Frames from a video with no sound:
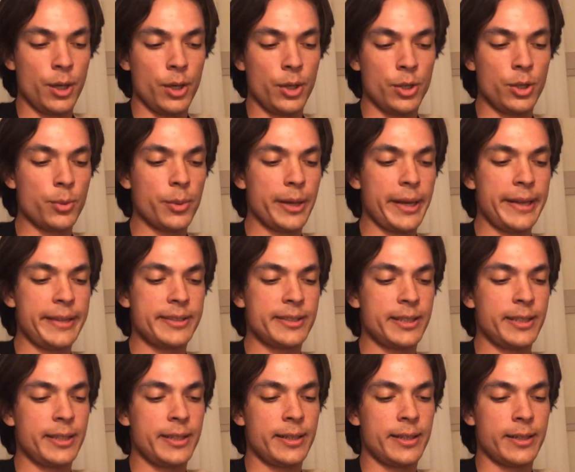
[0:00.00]
You were
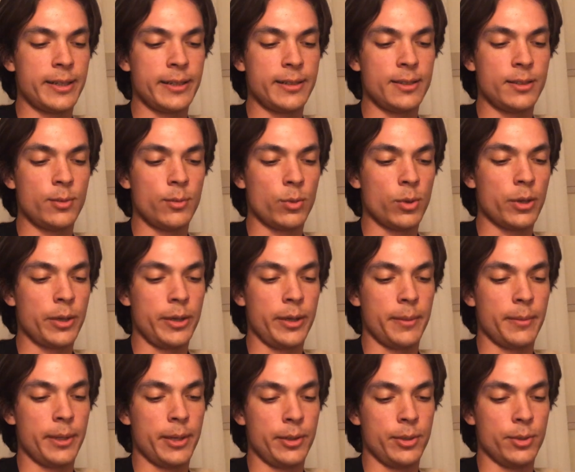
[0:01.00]
18 and I didn't worry
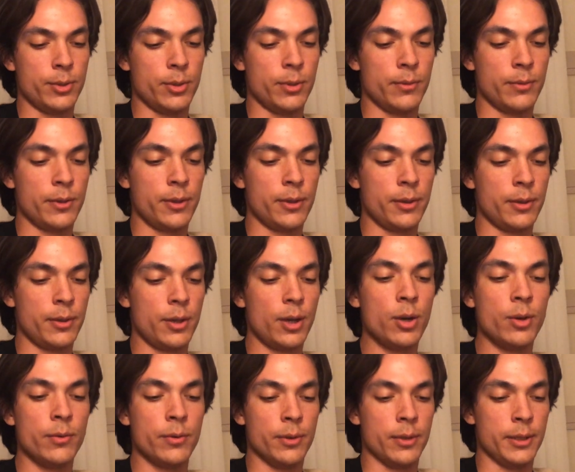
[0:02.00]
about you
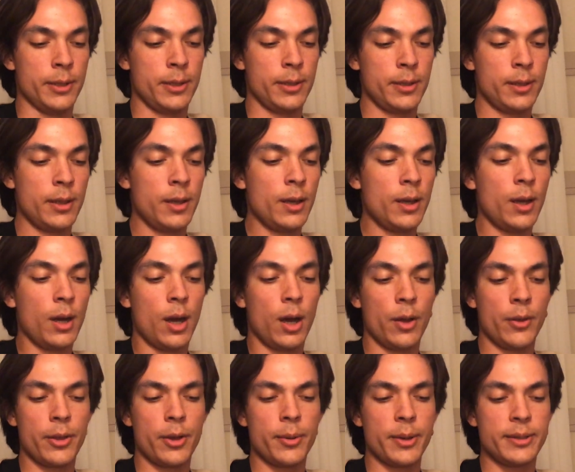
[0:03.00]
overly,
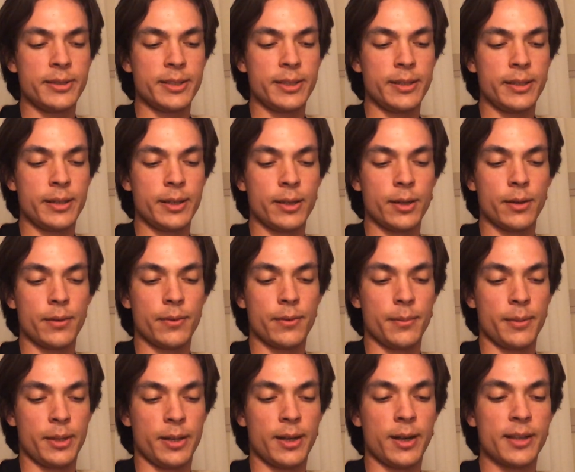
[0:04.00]
although I did hear from
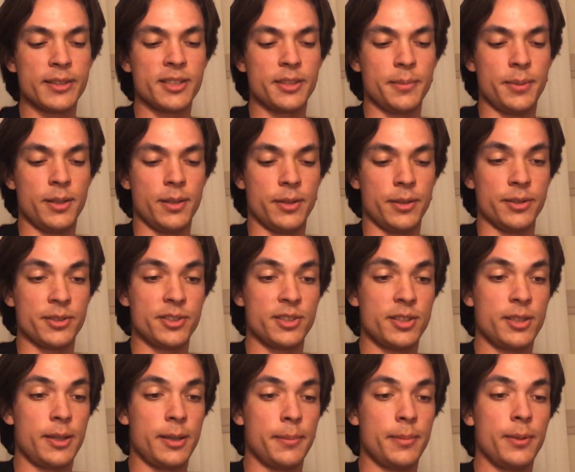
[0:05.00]
a gossipy little
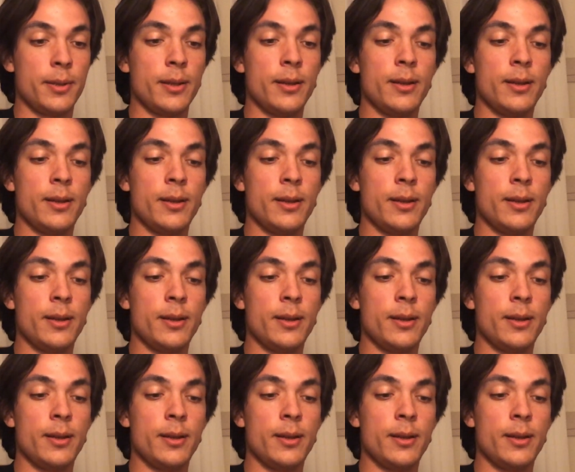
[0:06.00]
snip